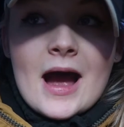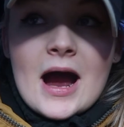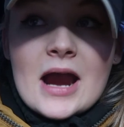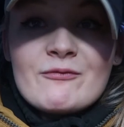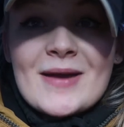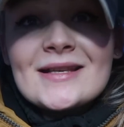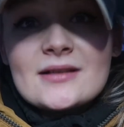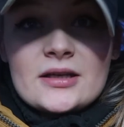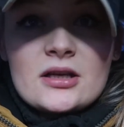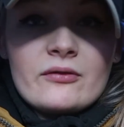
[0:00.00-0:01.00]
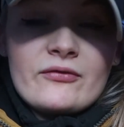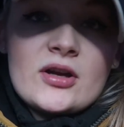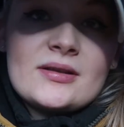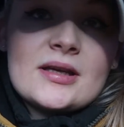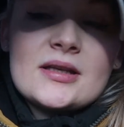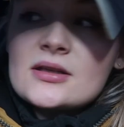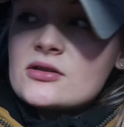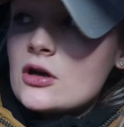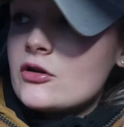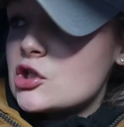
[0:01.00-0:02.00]
I basically converted a
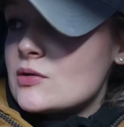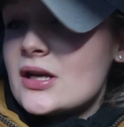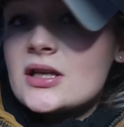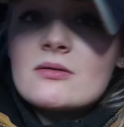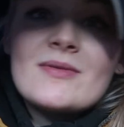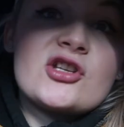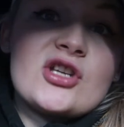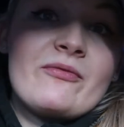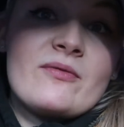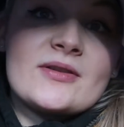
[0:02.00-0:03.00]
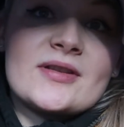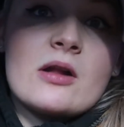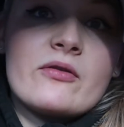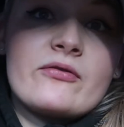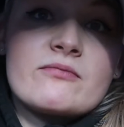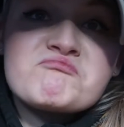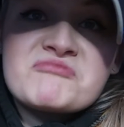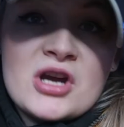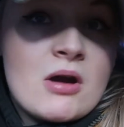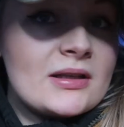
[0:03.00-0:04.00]
storage unit into a mini gym for myself.
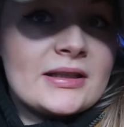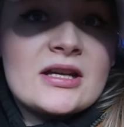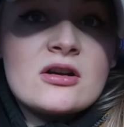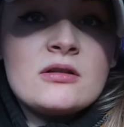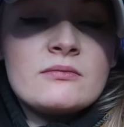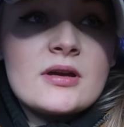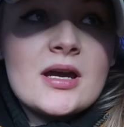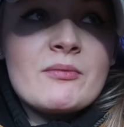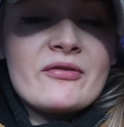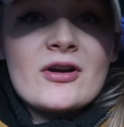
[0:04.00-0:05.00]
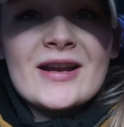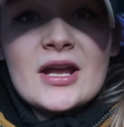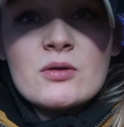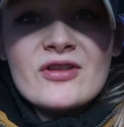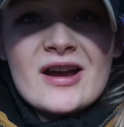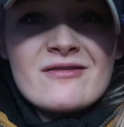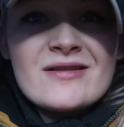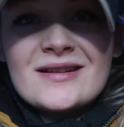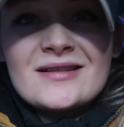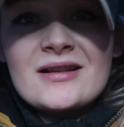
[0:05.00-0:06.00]
Totally legal, before I get anyone like, oh,
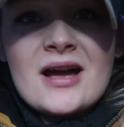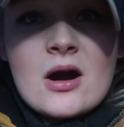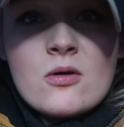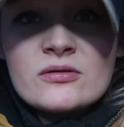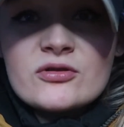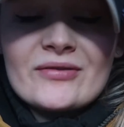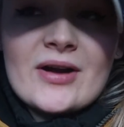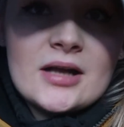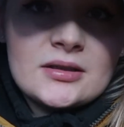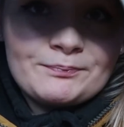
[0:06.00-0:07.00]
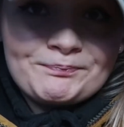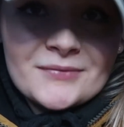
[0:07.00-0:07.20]
is that allowed? Which I've had.